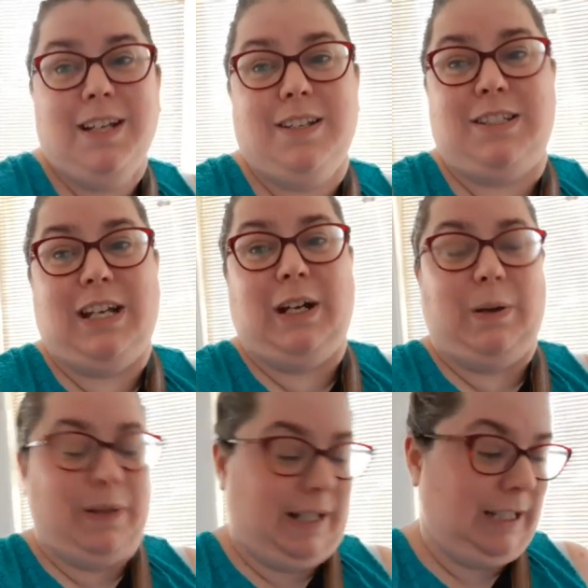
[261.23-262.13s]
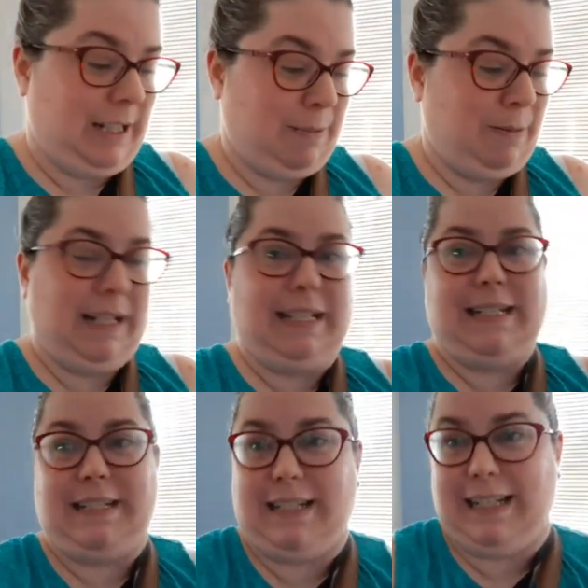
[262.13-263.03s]
So looks pretty easy
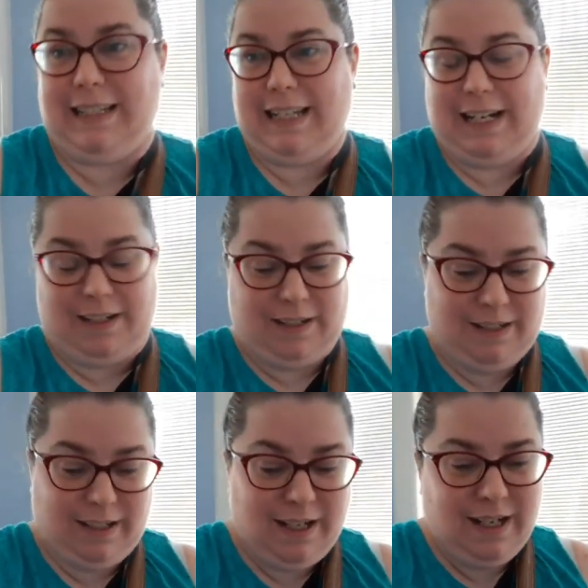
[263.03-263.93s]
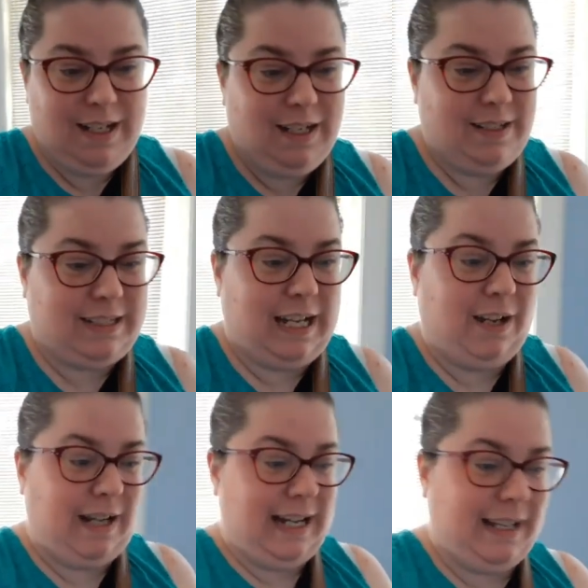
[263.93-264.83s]
to get there. So
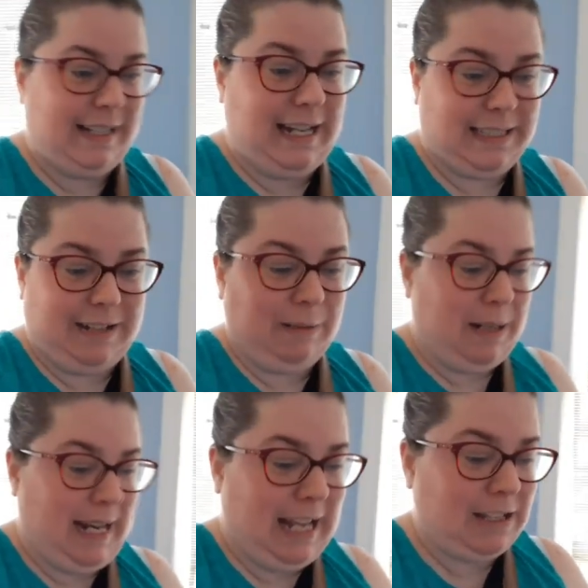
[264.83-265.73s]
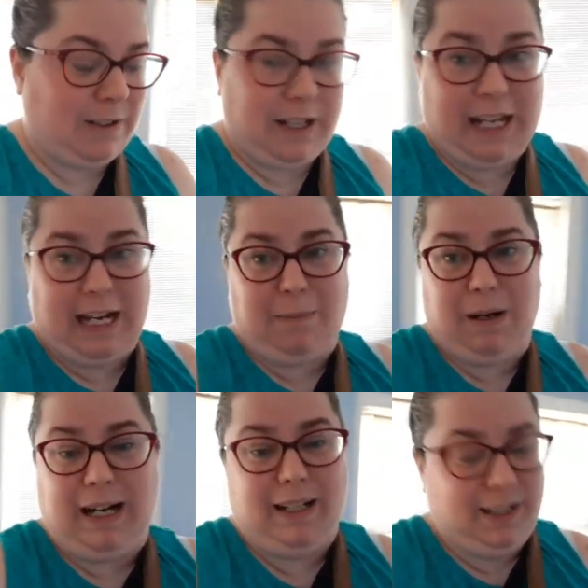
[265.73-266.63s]
uh, yes, everybody has their
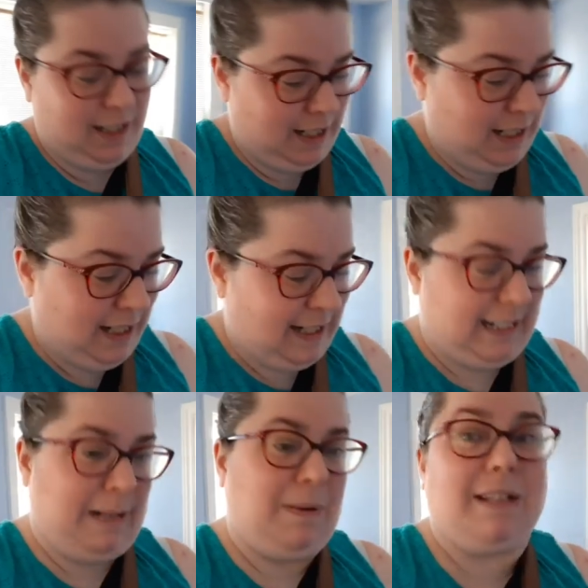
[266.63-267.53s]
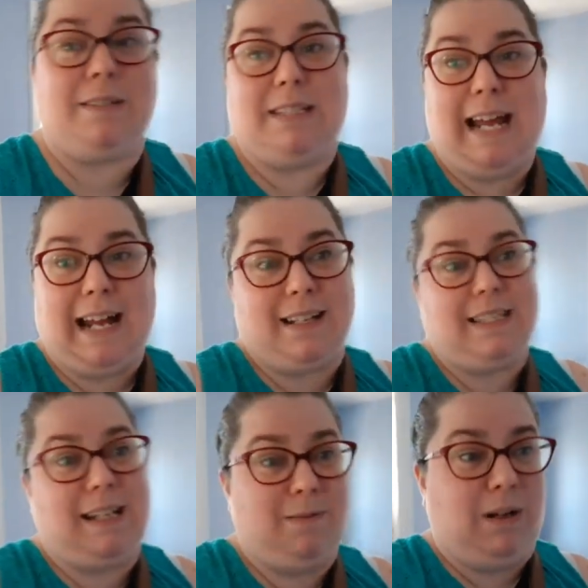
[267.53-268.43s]
camera, and I brought snacks
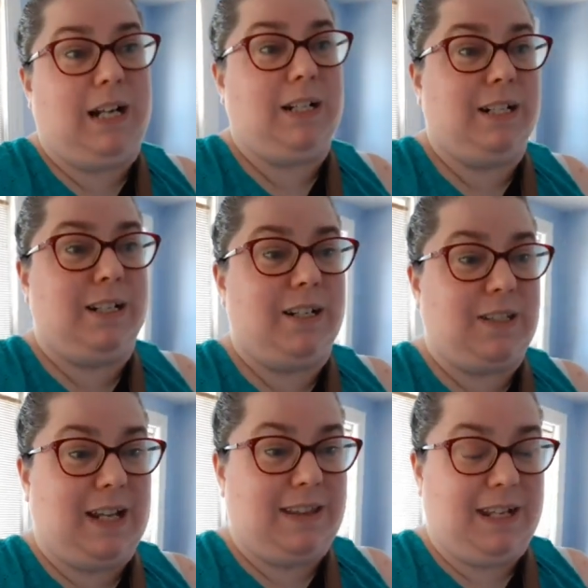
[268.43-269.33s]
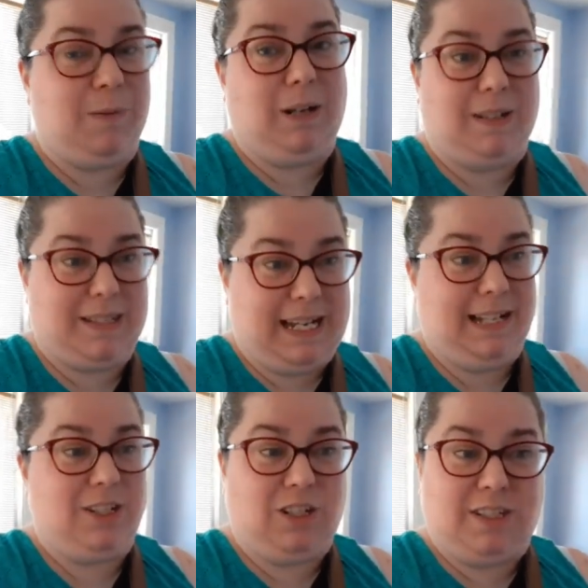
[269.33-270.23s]
and water, so I think we're all
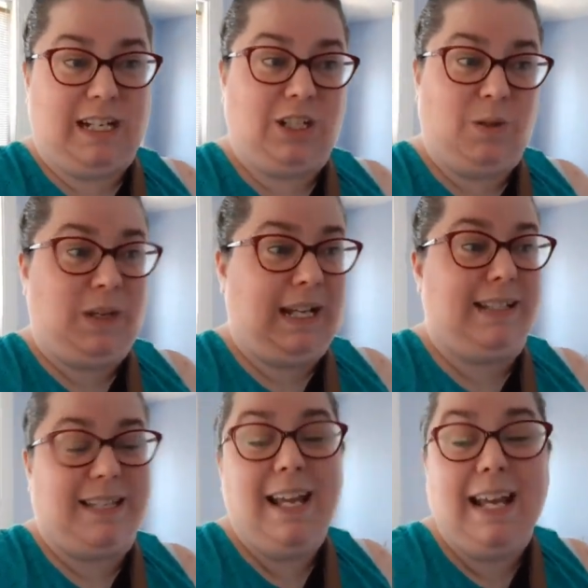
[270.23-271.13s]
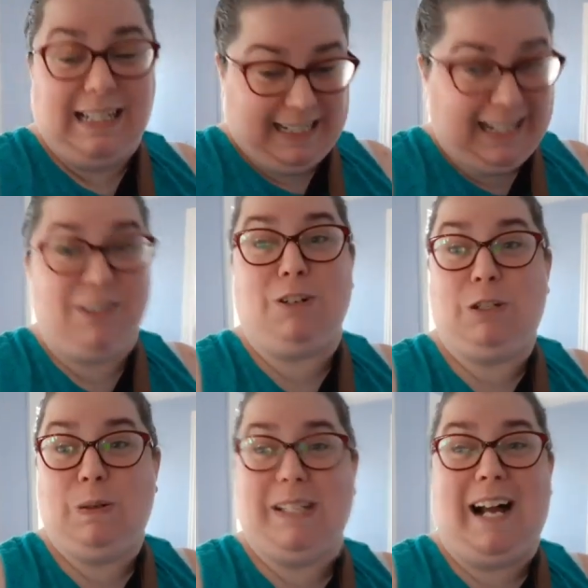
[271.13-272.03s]
set. Just need two kids to get their
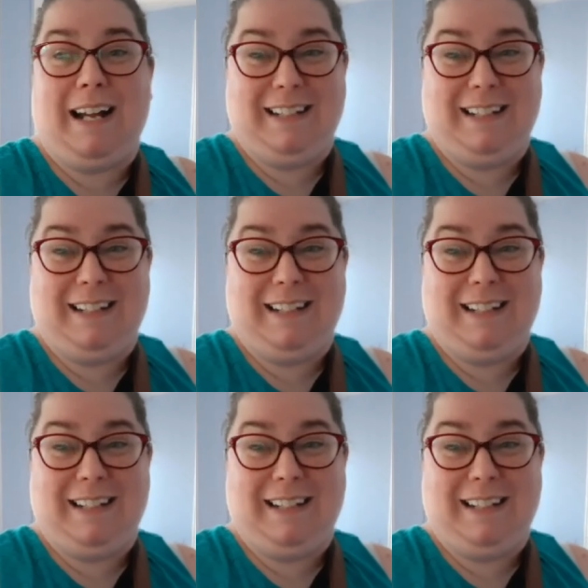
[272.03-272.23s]
shoes on.